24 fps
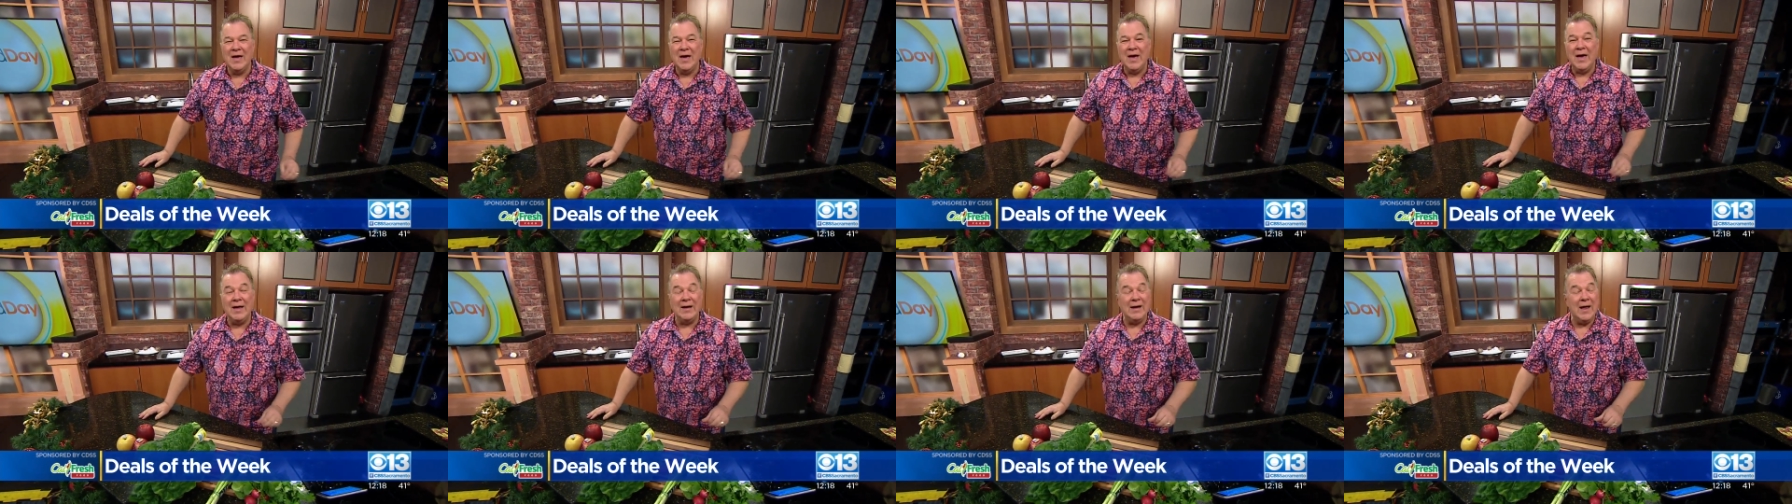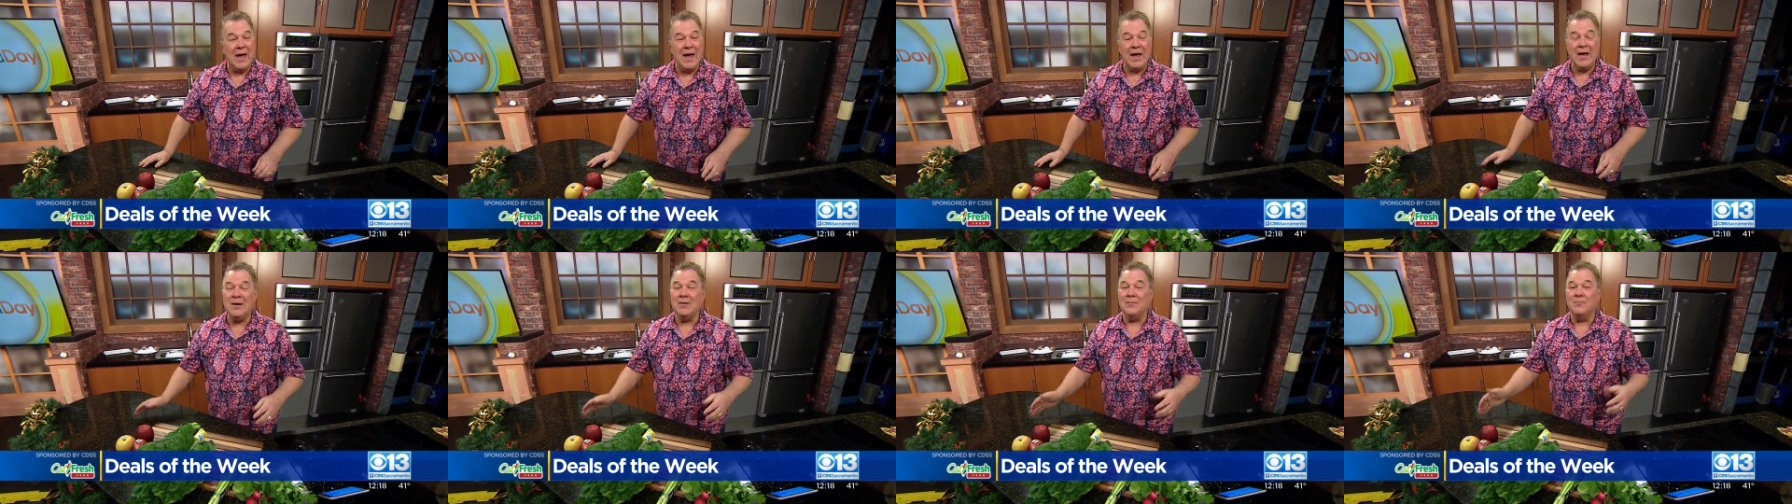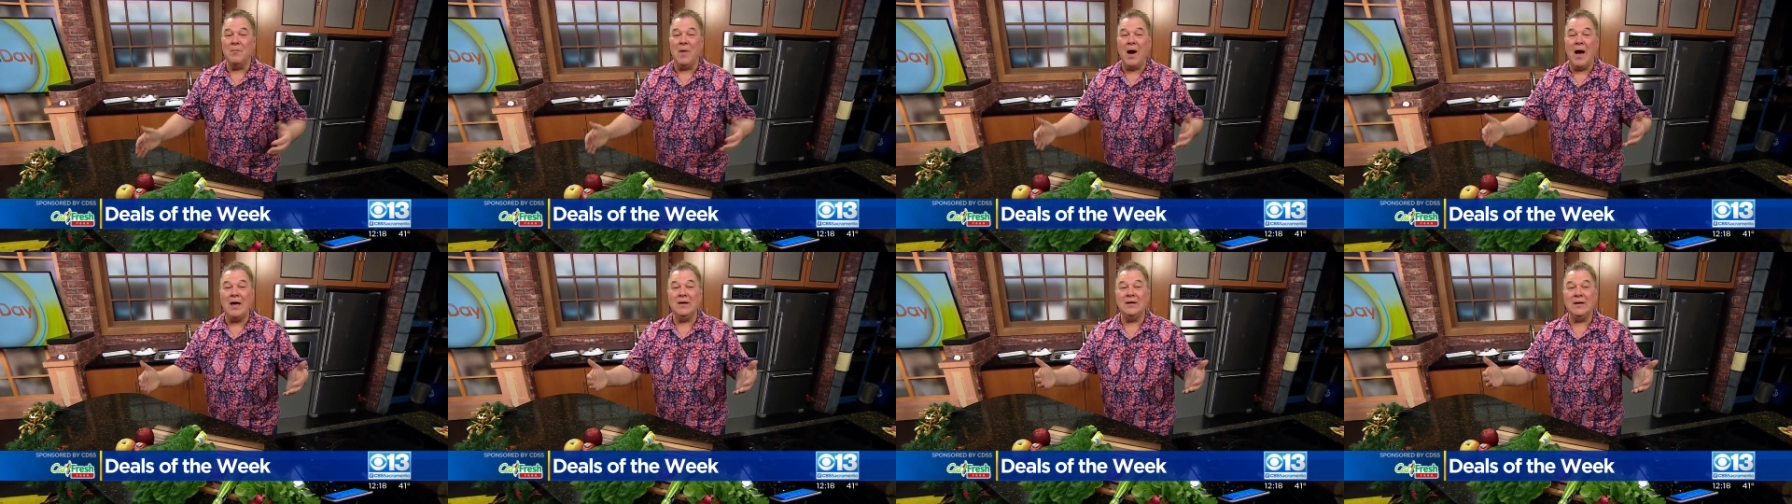And hey,
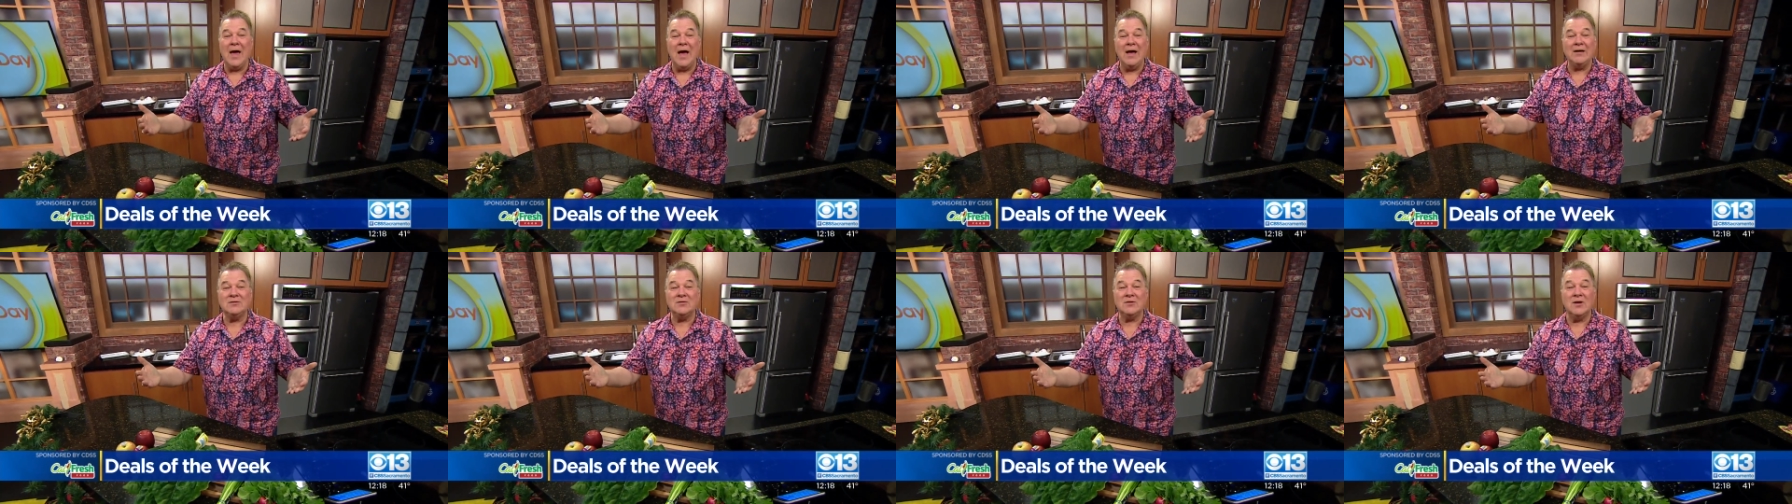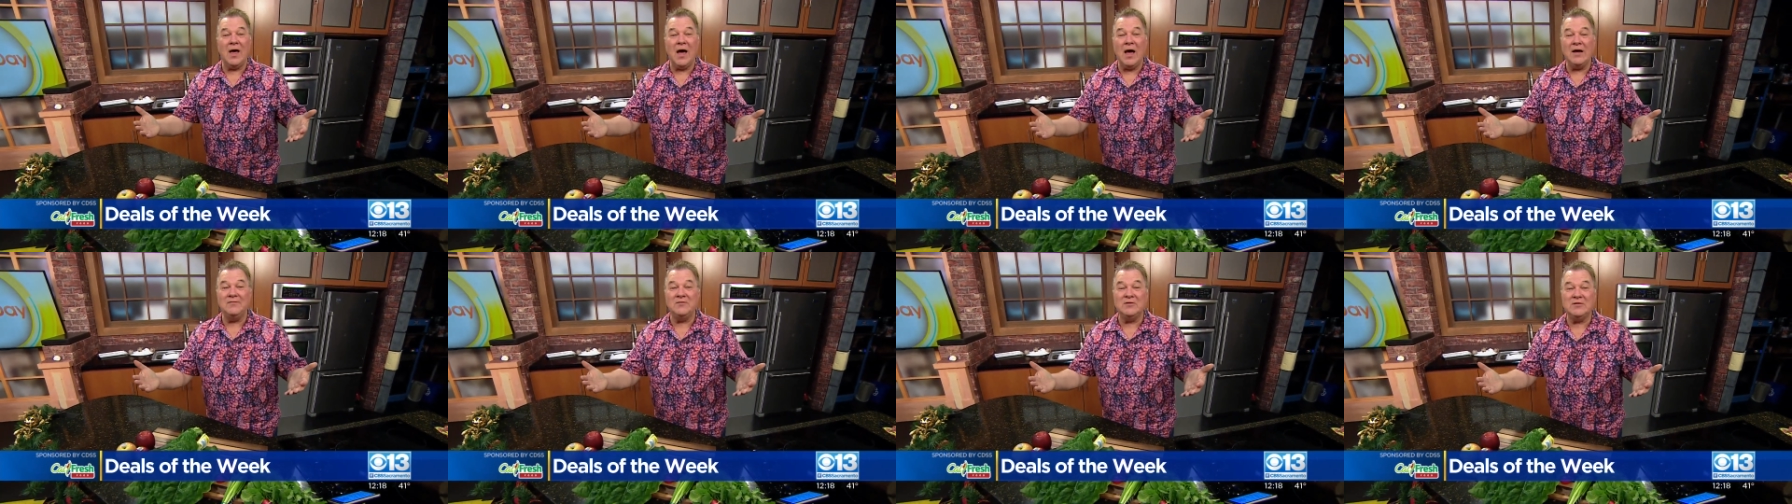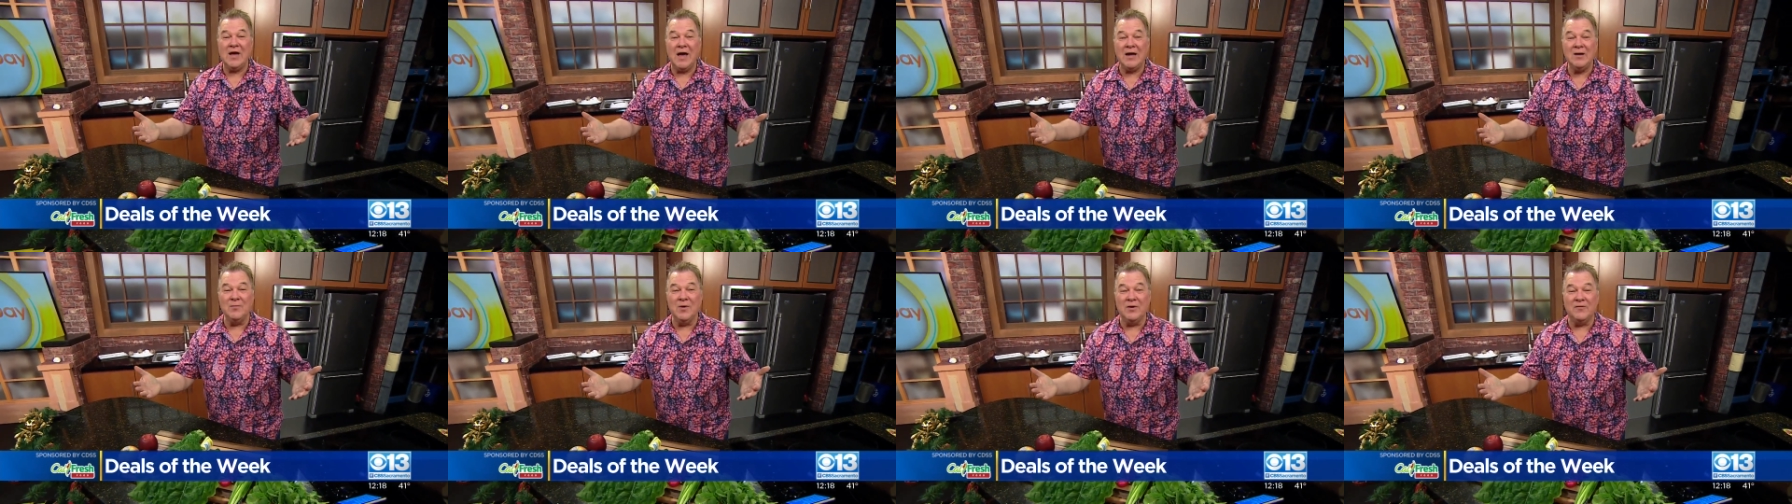my last live
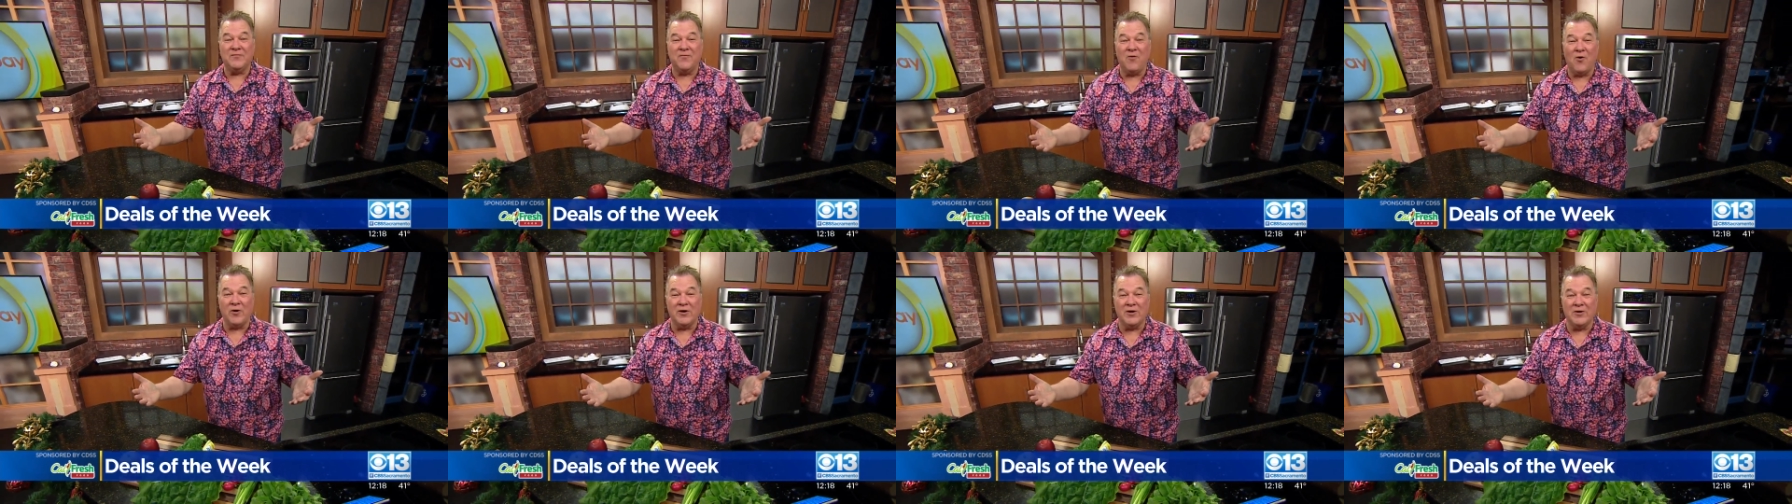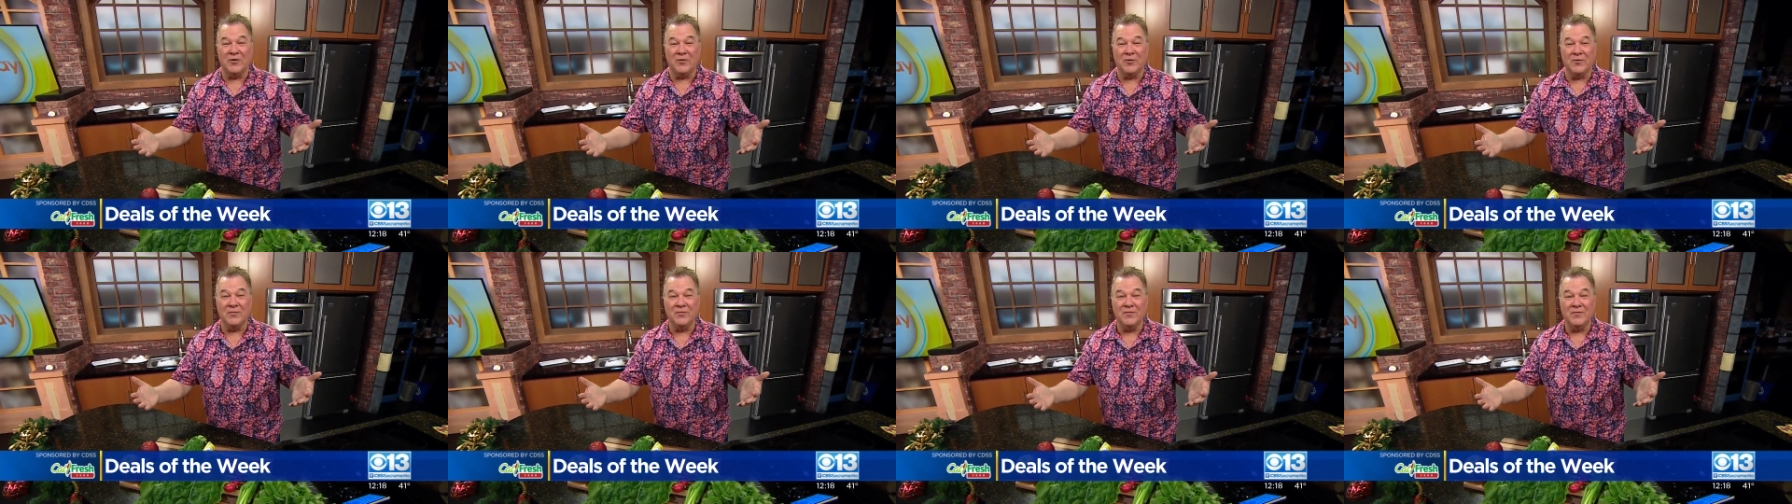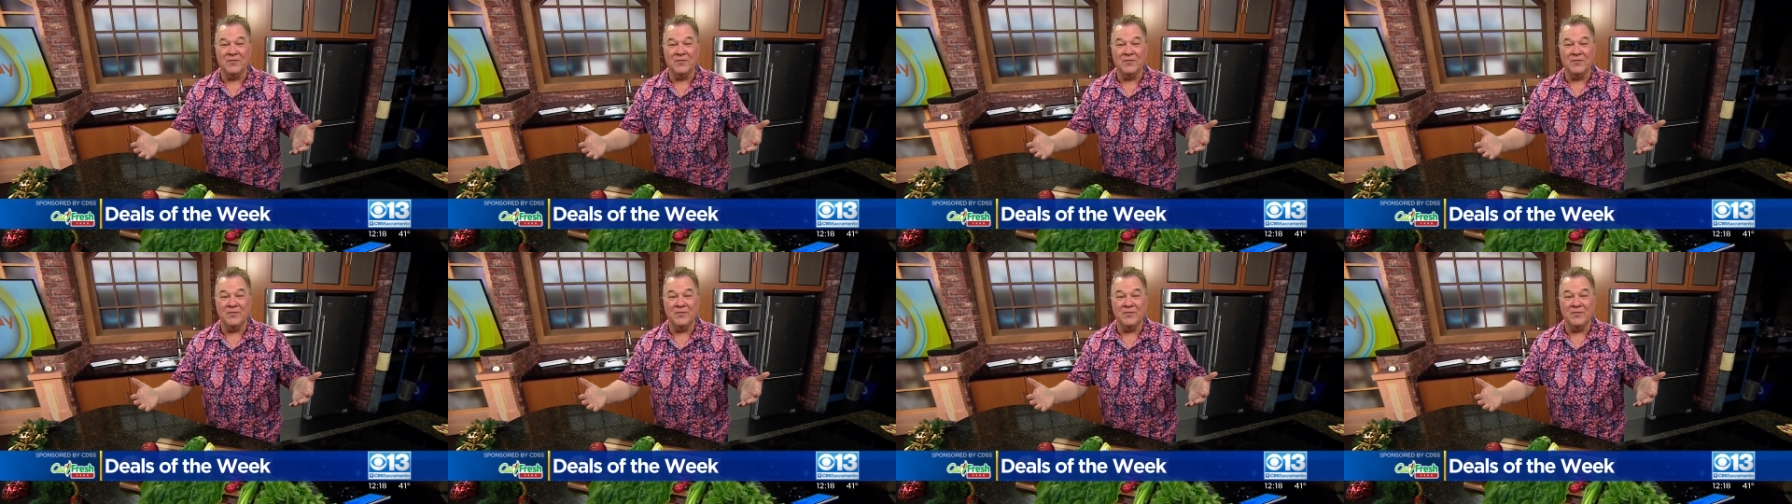segment for you.